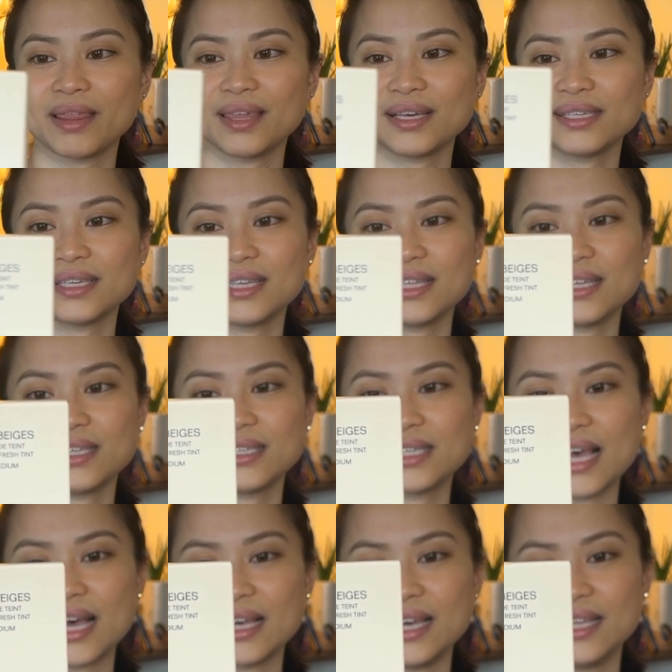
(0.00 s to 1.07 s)
this,
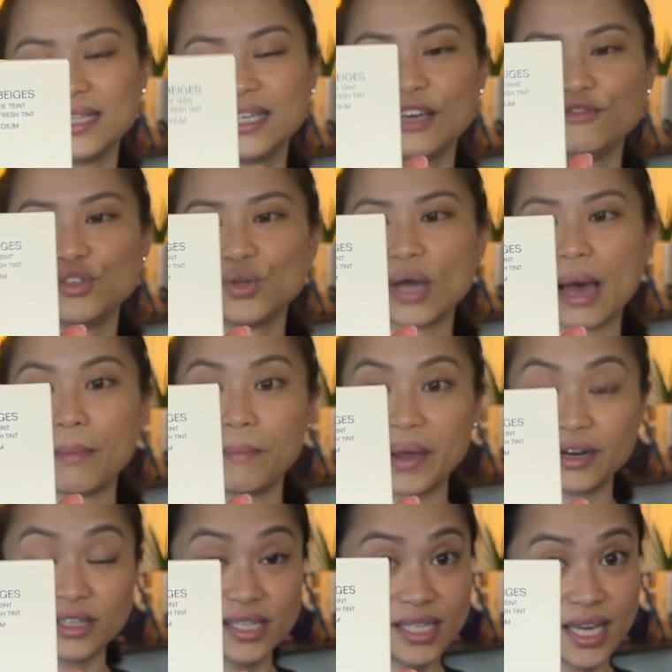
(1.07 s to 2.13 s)
it gives you a
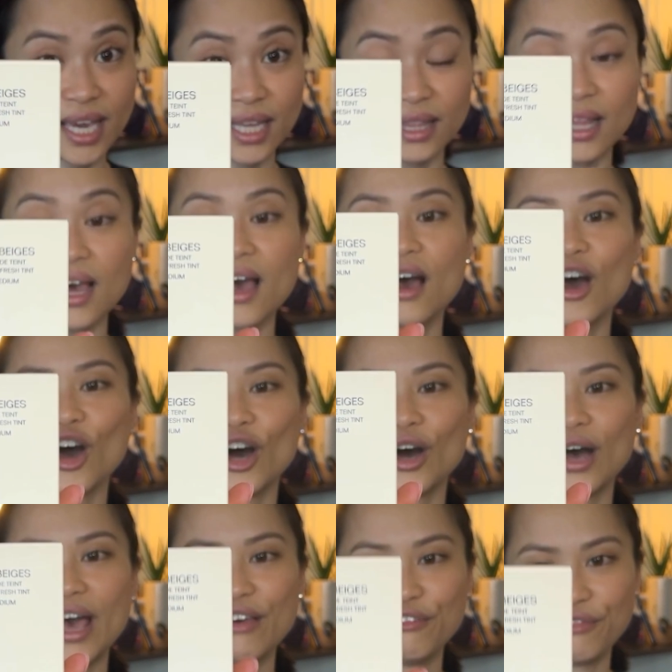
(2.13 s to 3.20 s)
bare skin
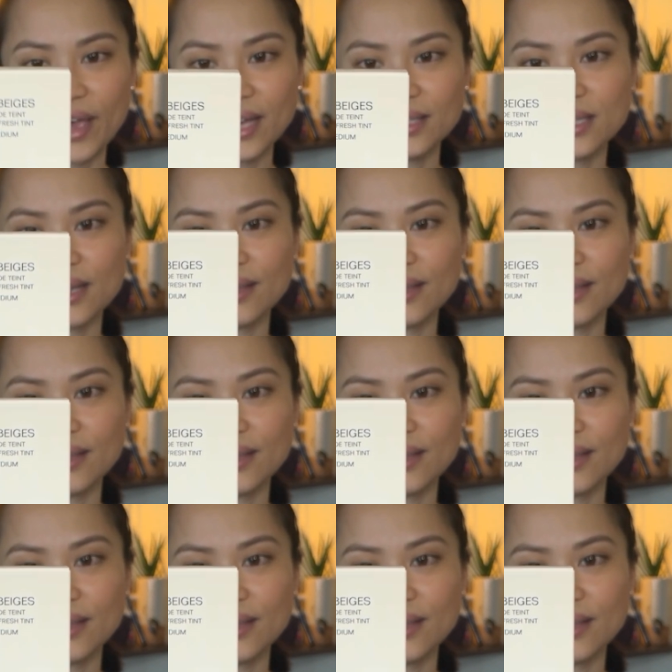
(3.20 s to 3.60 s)
effect,